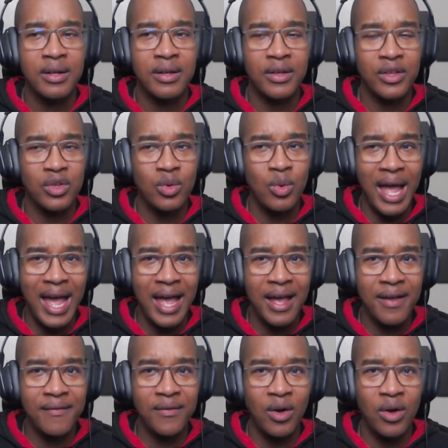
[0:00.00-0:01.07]
you
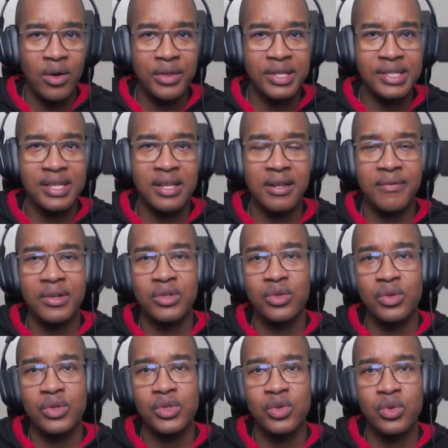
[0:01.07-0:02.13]
have all these
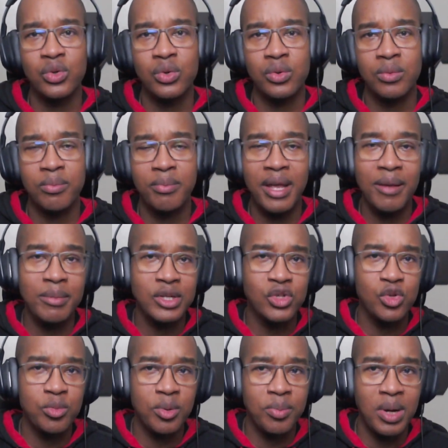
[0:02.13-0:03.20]
individuals who may be
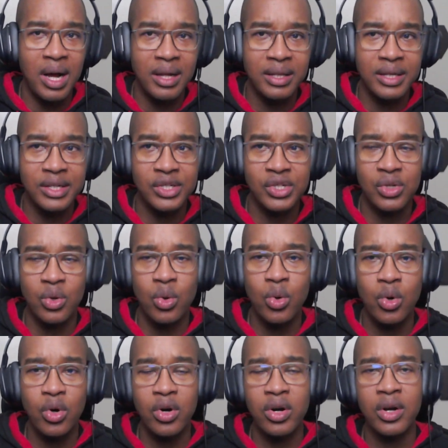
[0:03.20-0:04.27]
super polished
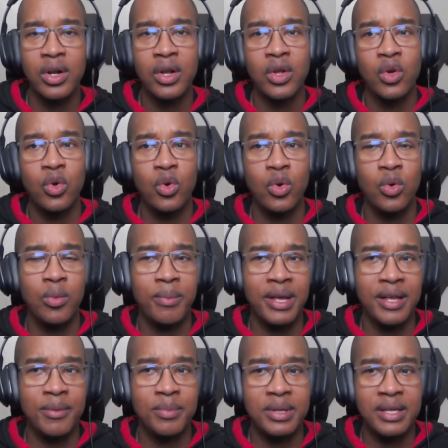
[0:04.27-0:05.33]
or who
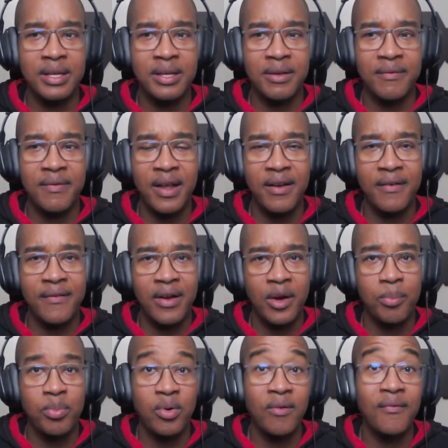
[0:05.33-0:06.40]
may be very, very
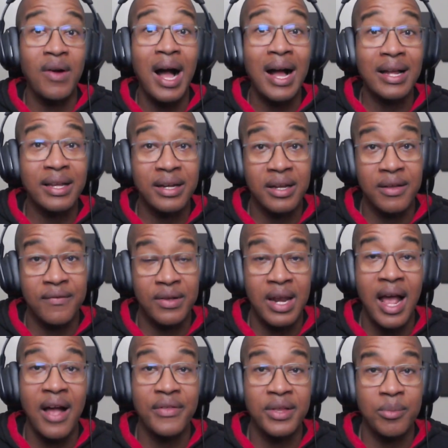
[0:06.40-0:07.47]
provocative in
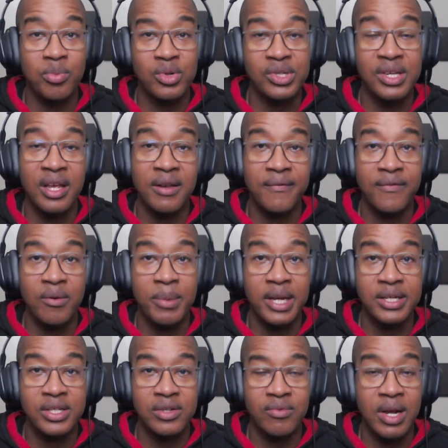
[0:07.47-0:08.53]
how they present
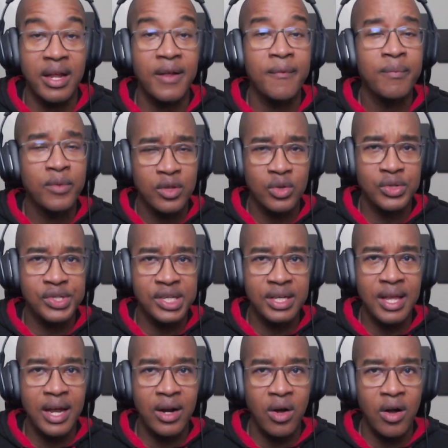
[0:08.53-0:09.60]
information, right? You see
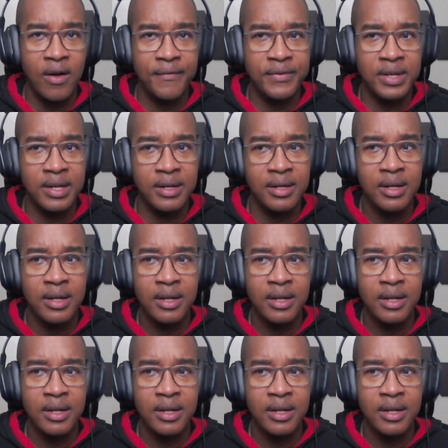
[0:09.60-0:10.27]
that often